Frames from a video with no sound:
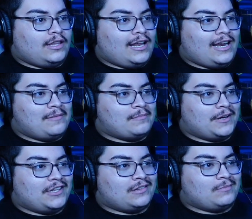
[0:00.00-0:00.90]
That ain't
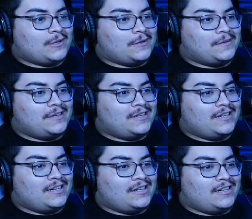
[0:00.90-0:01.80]
mice, bro.
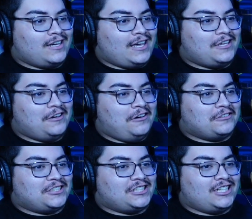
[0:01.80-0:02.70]
Hey, yo,
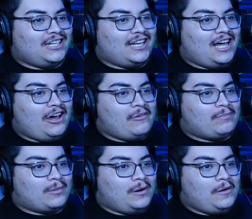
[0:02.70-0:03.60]
chill
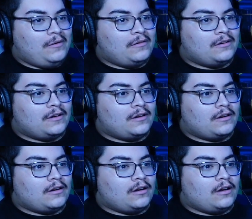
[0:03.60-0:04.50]
out, bro.
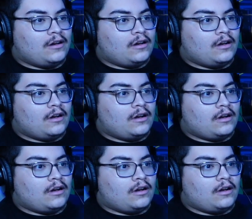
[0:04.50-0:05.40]

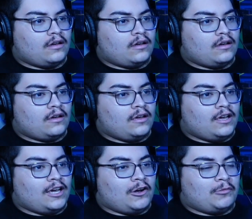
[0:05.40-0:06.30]
I
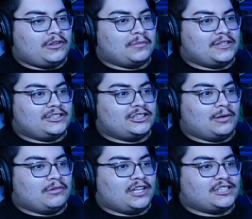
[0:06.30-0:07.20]
hope something
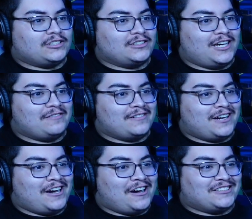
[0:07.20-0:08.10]
jumped. Yep.
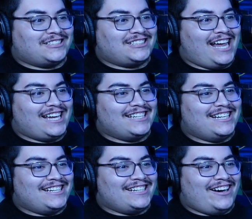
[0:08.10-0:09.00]
Oh shit!
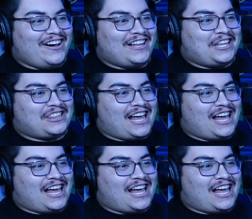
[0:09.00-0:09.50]
Oh, that's